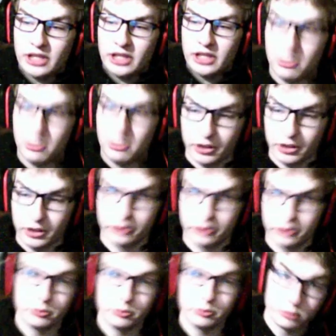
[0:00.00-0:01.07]
there,
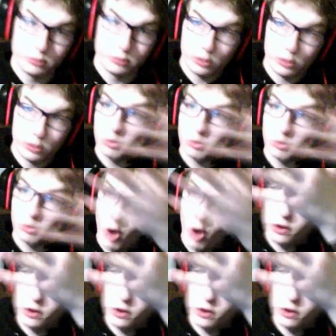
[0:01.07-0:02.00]
where a wall and